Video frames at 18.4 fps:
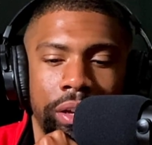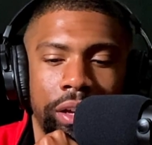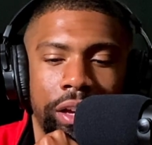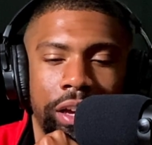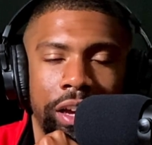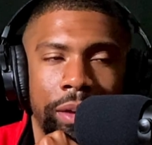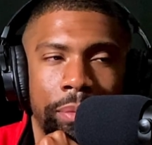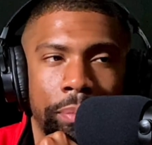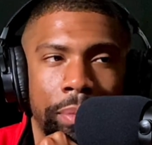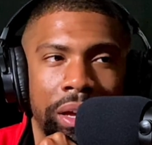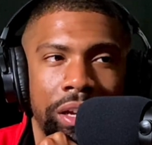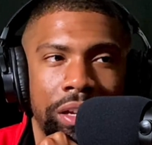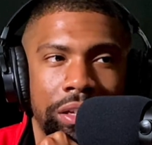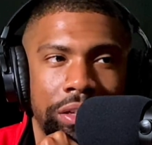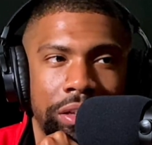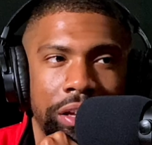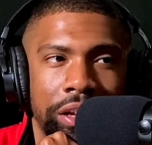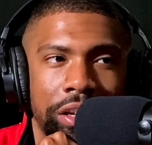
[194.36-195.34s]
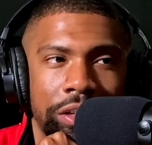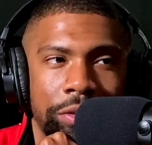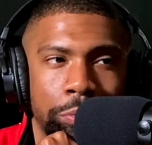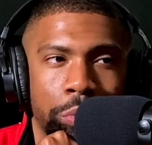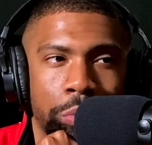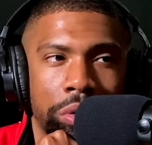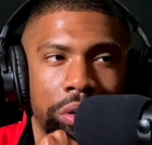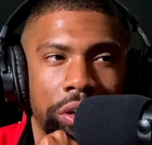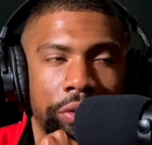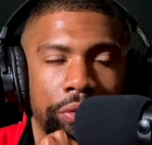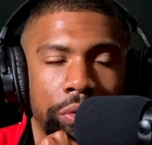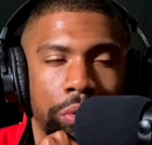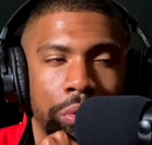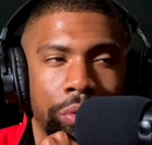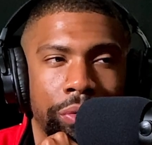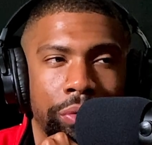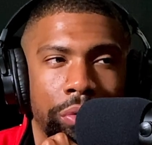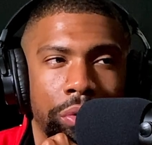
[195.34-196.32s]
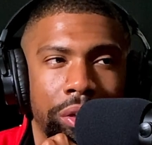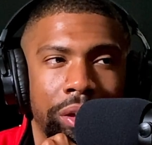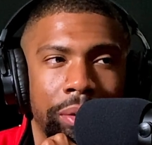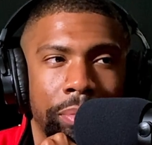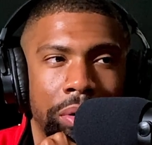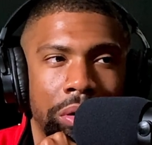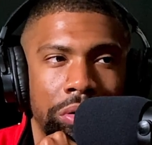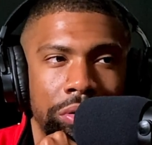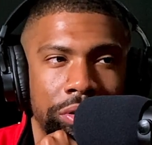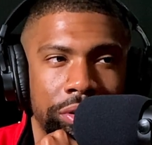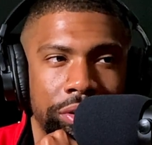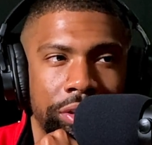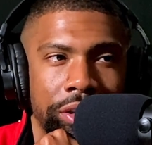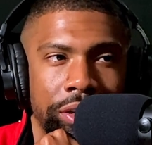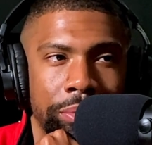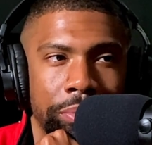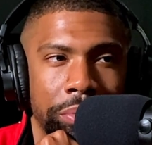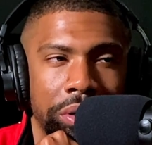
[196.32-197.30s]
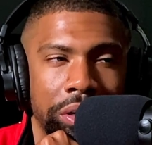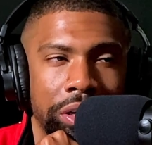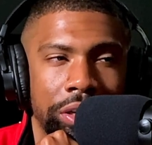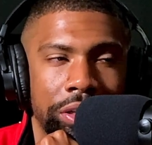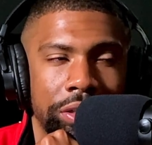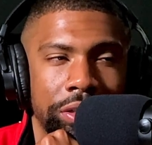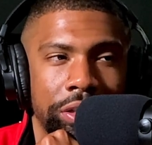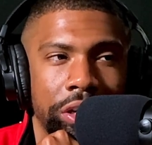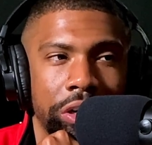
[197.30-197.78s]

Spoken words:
it makes things more difficult for the opposing team, because